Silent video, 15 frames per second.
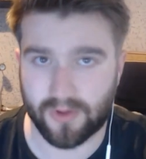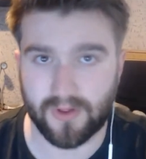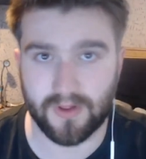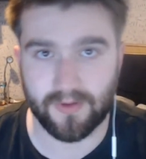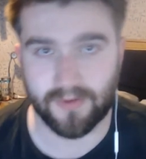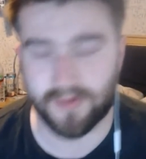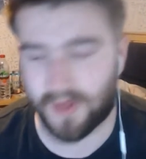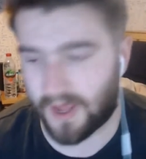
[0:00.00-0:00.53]

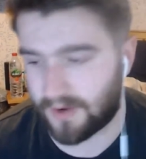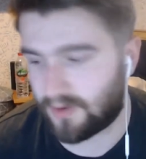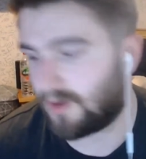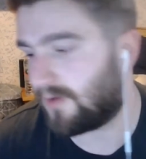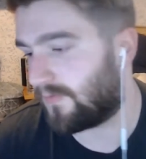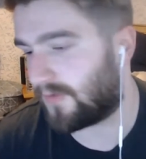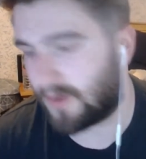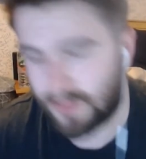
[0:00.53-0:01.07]
side note,
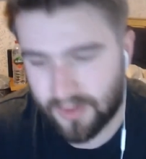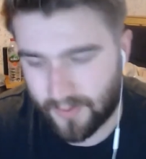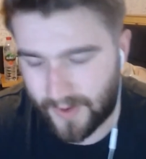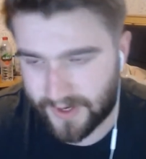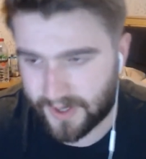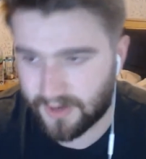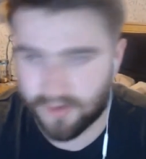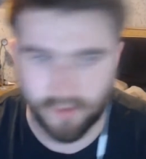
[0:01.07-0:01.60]
forgot to add in,
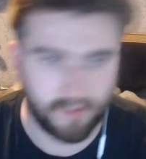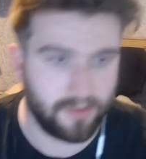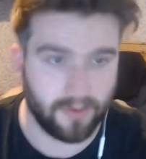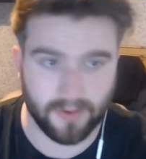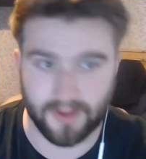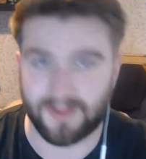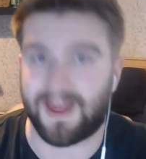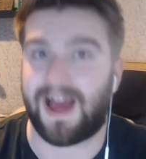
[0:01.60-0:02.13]
so I'm doing this
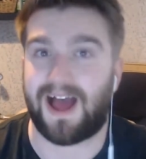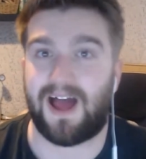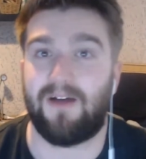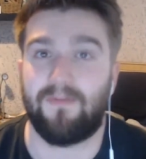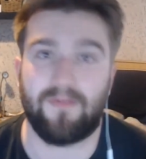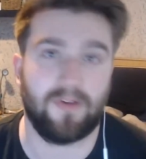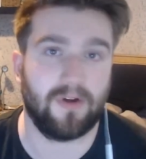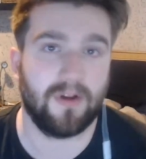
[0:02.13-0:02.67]

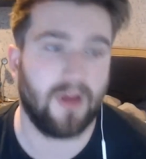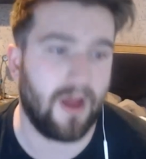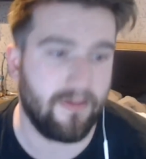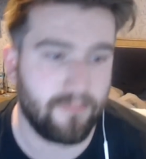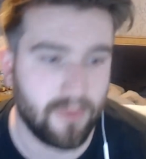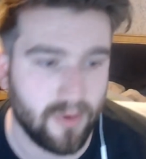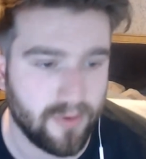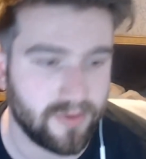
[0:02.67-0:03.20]
after I
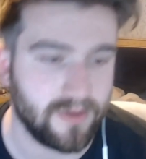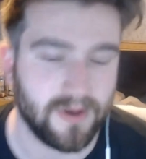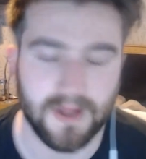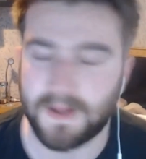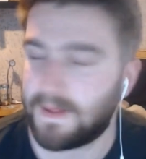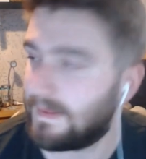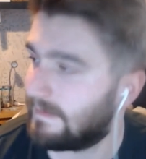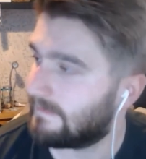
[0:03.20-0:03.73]
posted it,
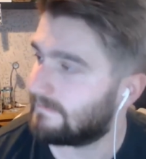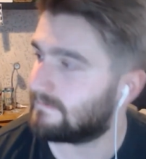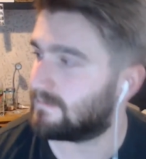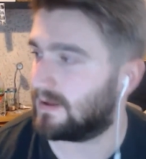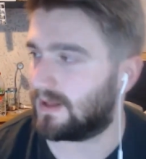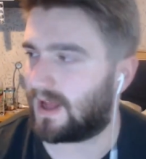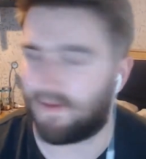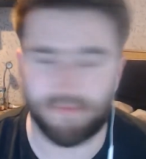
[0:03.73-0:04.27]
well,
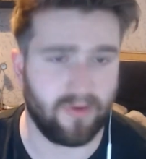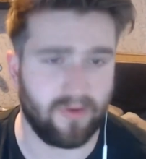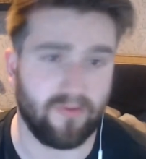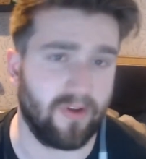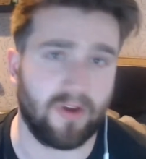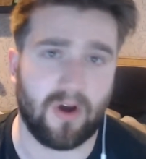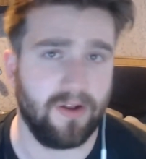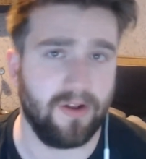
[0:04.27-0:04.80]
after I
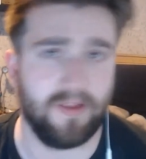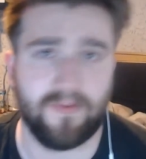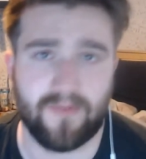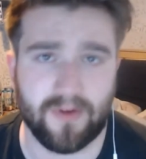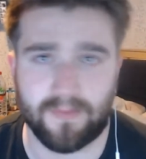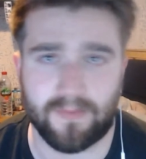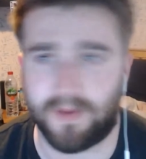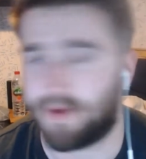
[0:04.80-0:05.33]
recorded the first
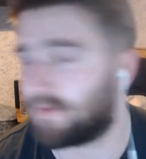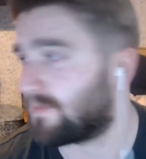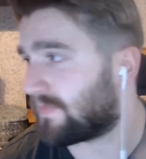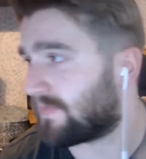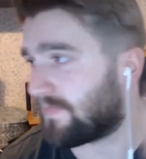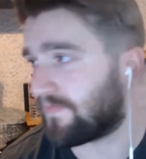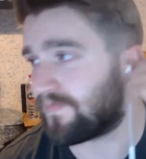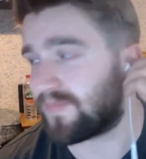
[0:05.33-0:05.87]
bit.
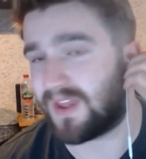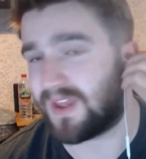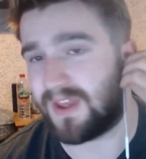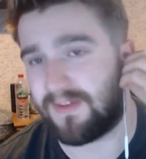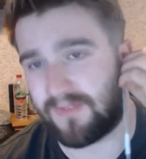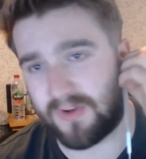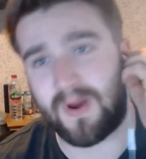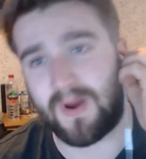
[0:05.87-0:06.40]
If you
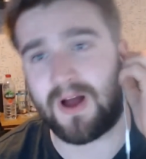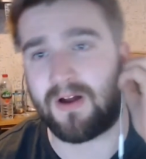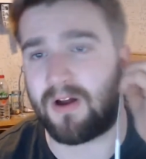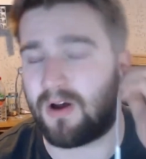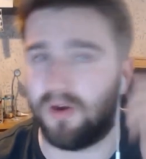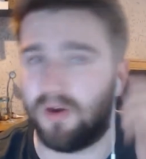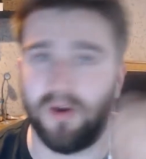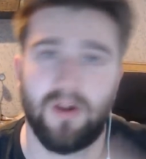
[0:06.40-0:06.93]
are
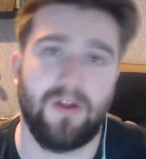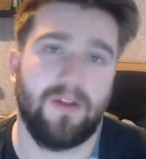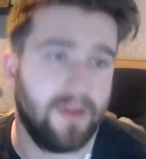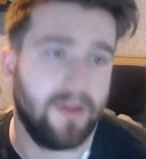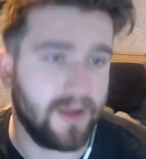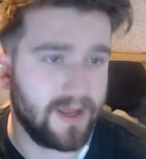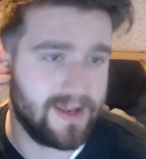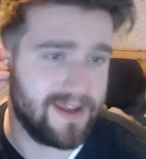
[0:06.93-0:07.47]
on the
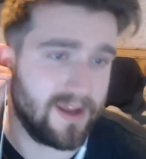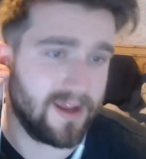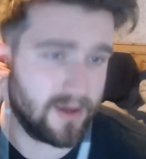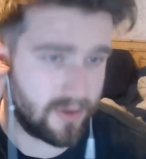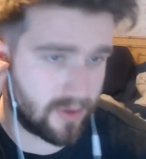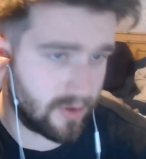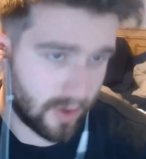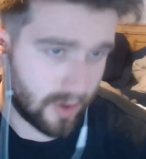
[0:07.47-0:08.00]
adidas
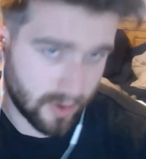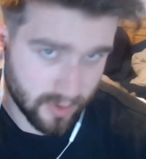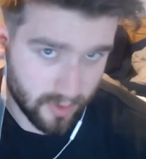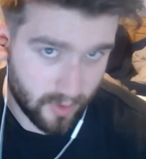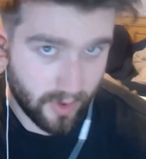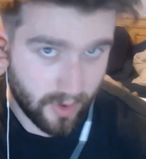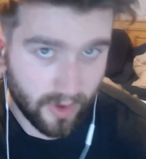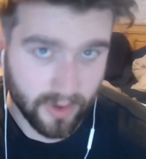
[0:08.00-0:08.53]
dot co
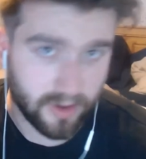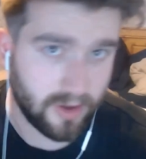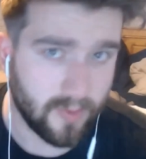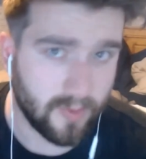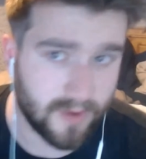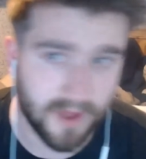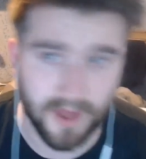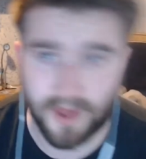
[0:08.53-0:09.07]
dot U
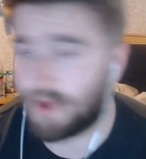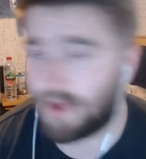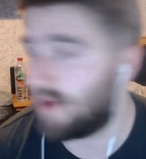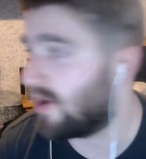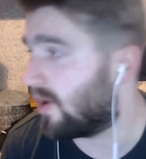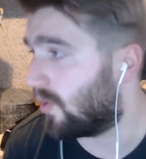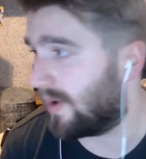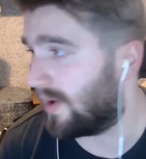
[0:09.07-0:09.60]
K
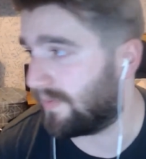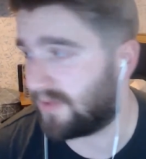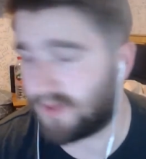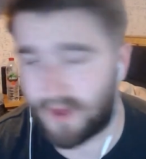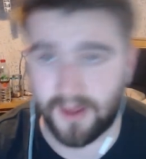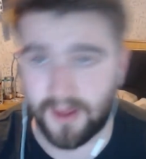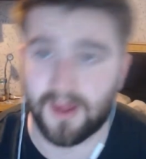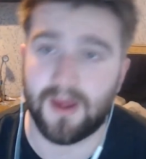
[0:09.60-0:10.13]
website
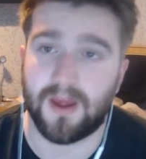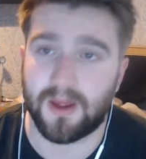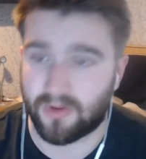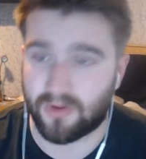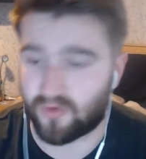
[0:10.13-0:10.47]
trying